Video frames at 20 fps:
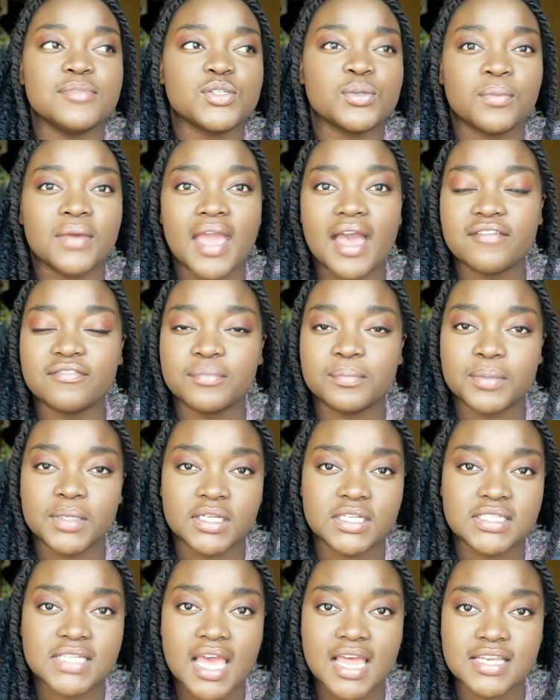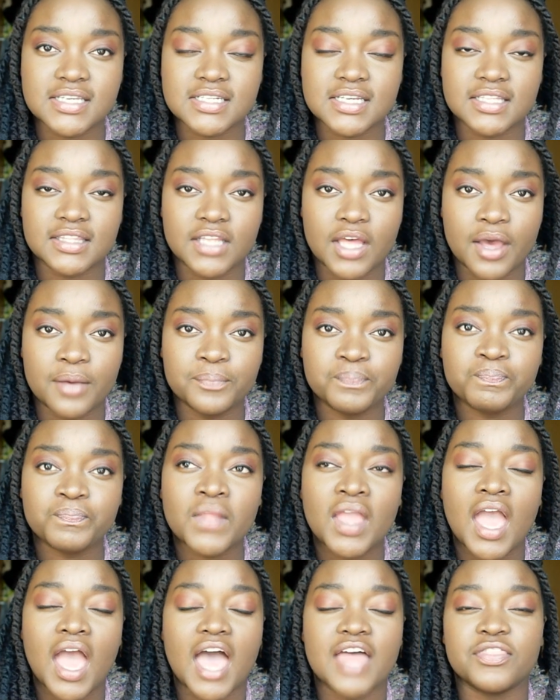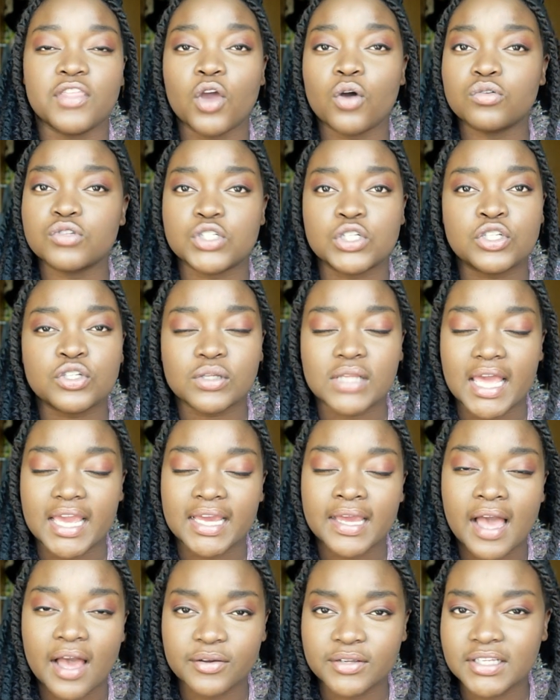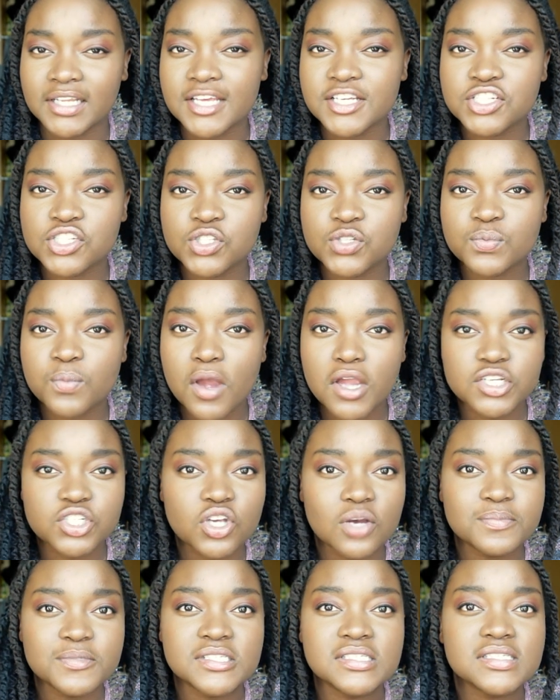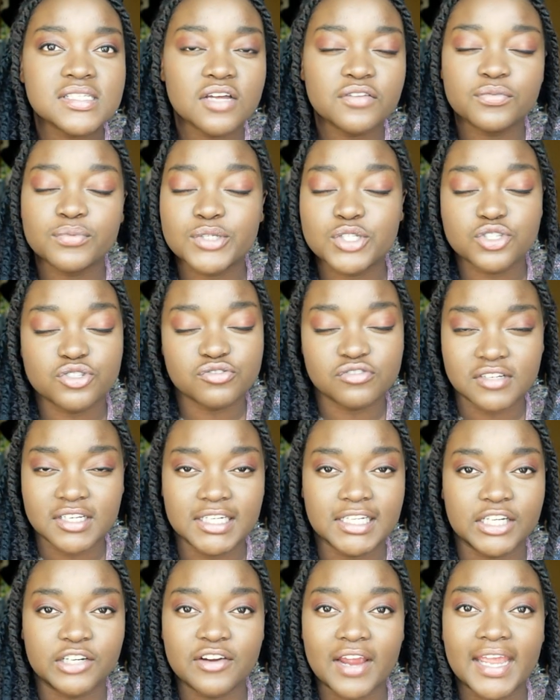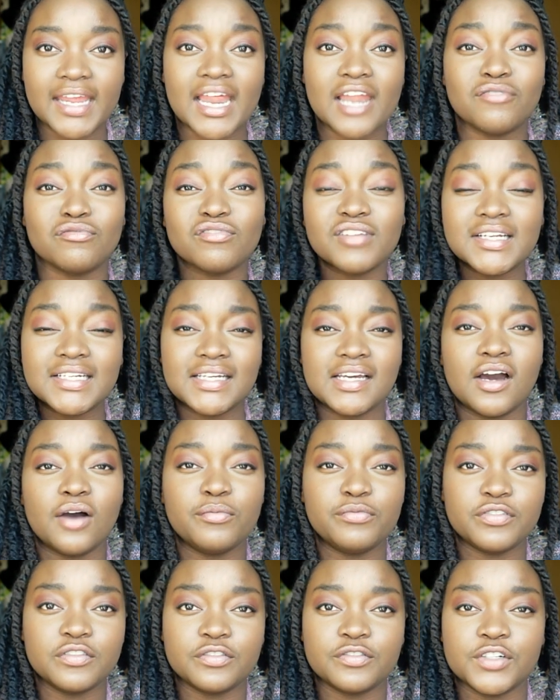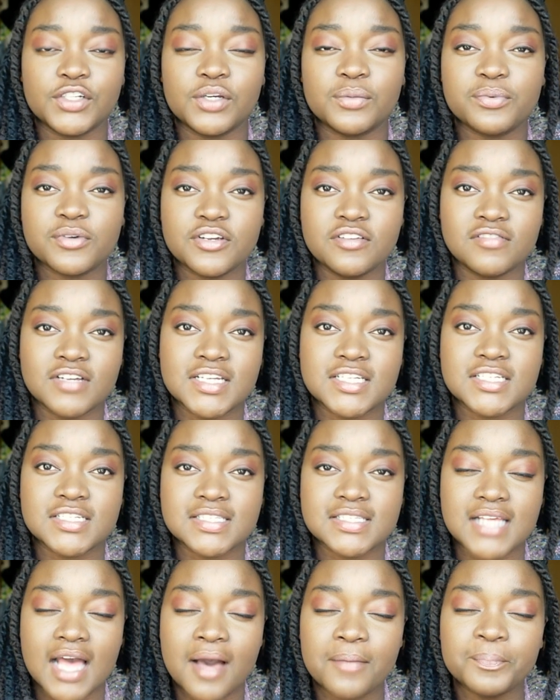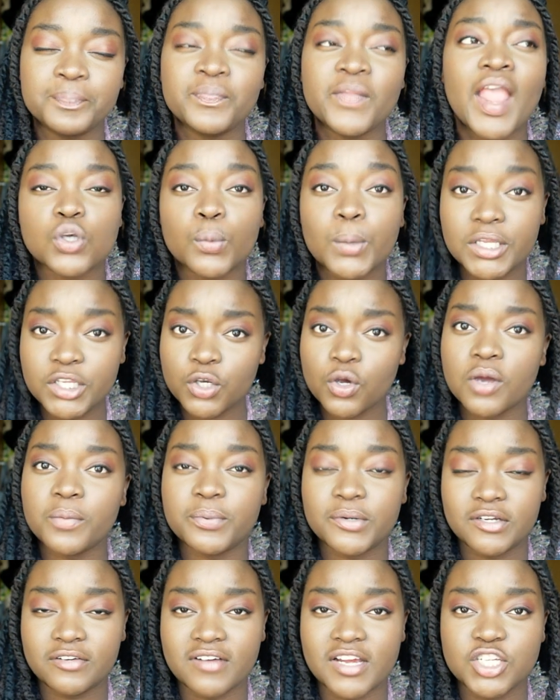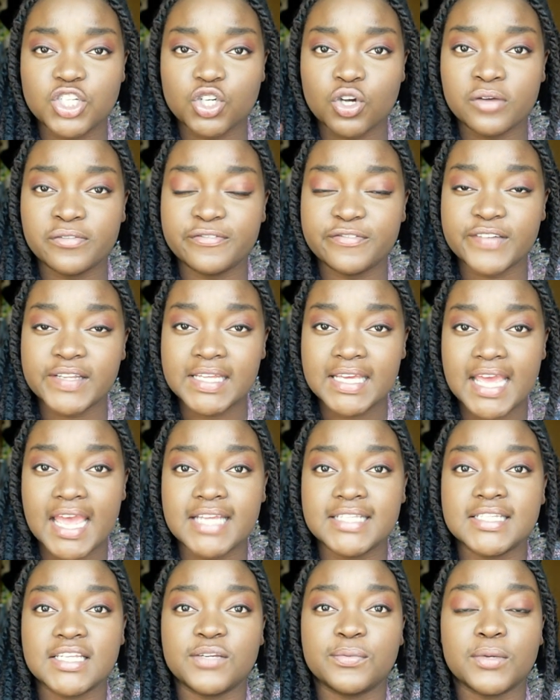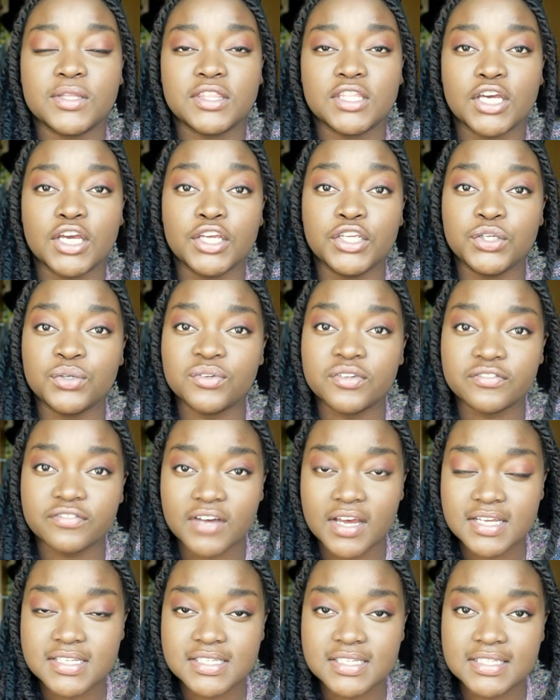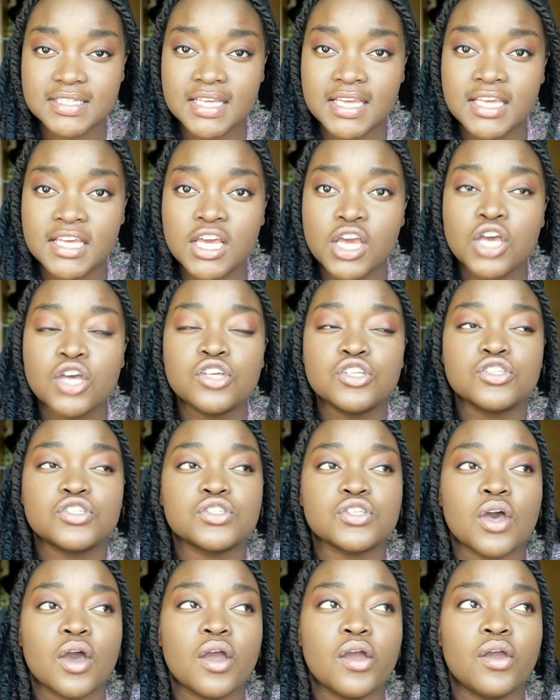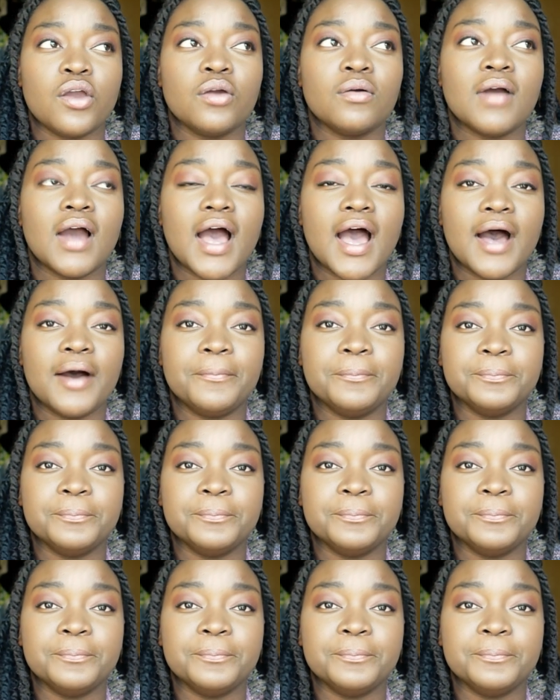so we haven't been attending them. And they also do like calculations workshops and stuff, which is really great and really helpful for your pre-reg exam. So when you're a pre-reg, you're affiliated with a university. So